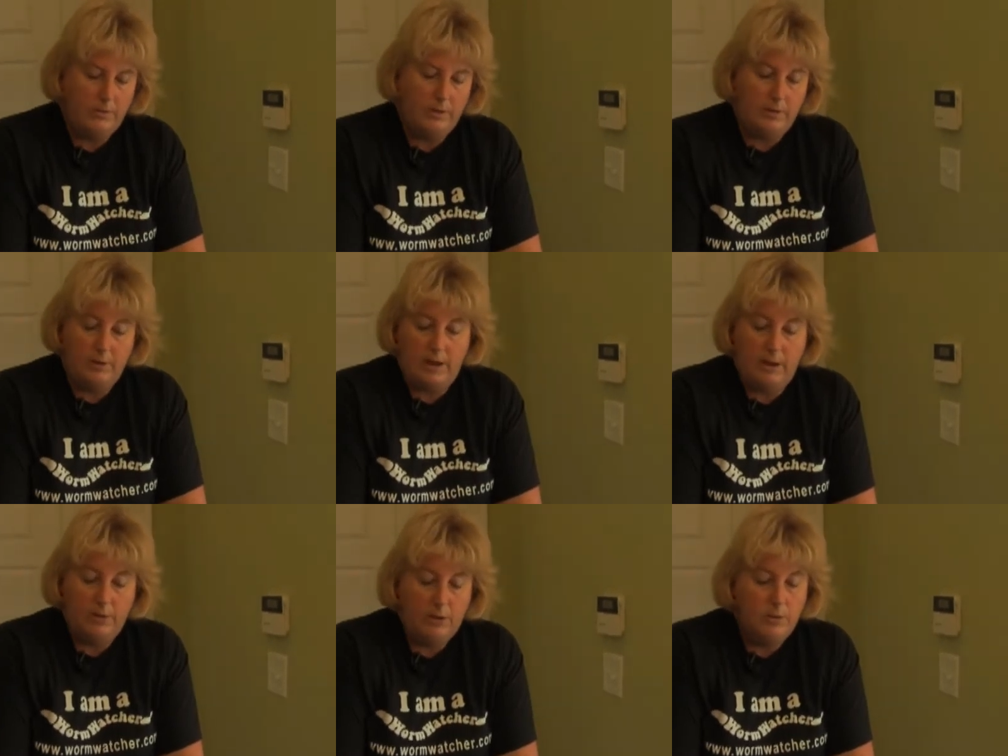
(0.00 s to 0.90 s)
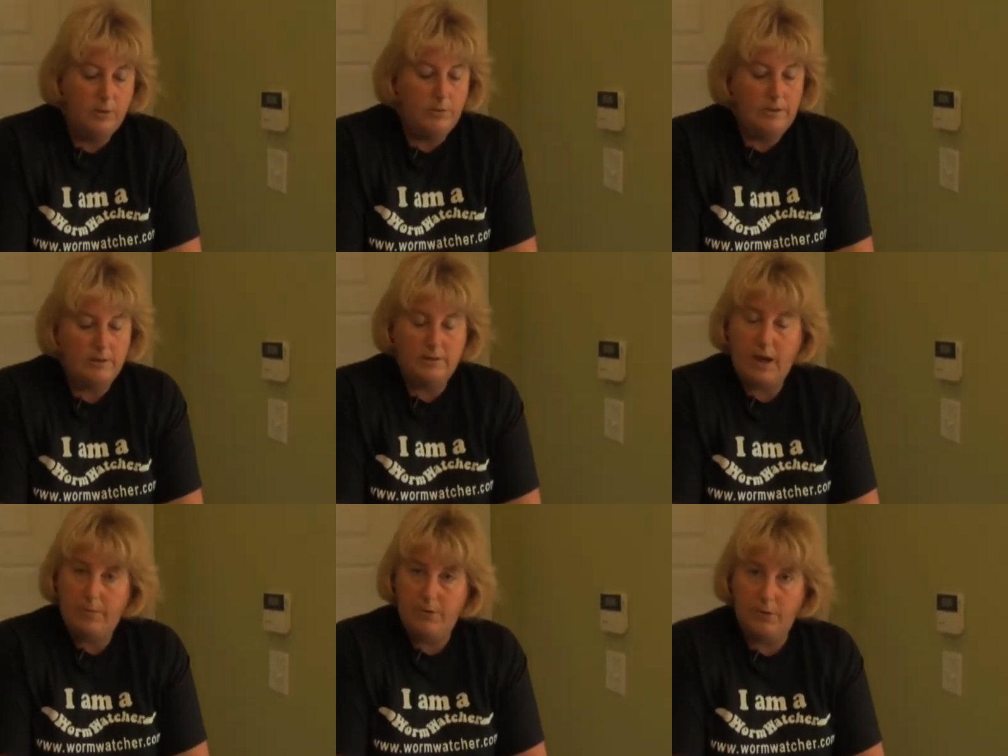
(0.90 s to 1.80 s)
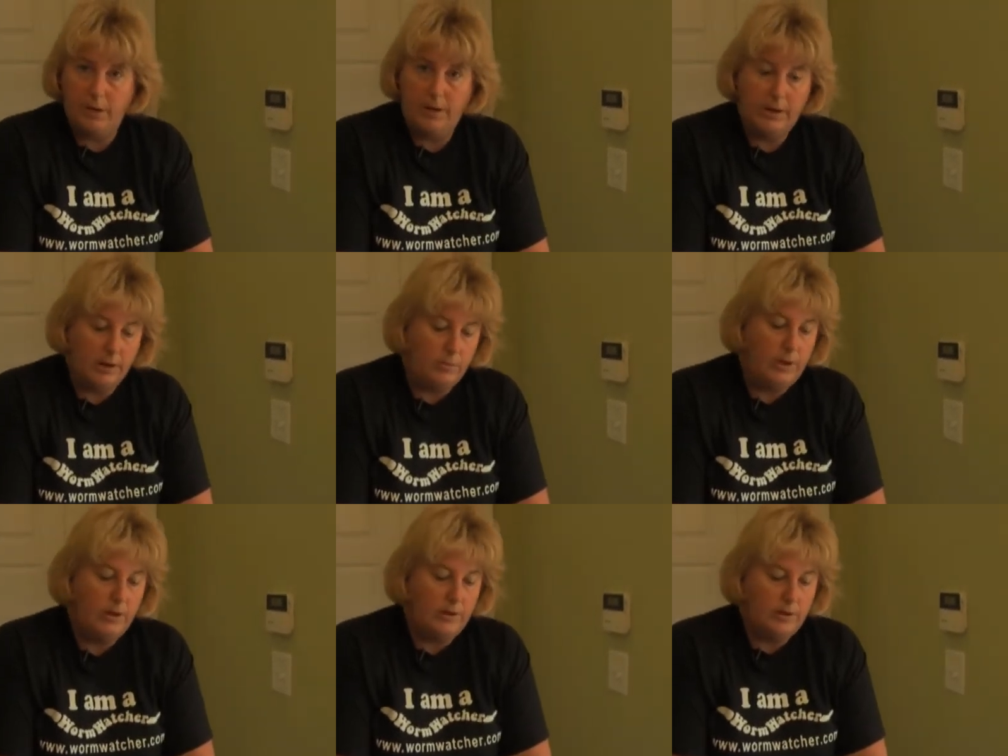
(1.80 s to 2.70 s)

basic cow manure or basic topsoil and comparing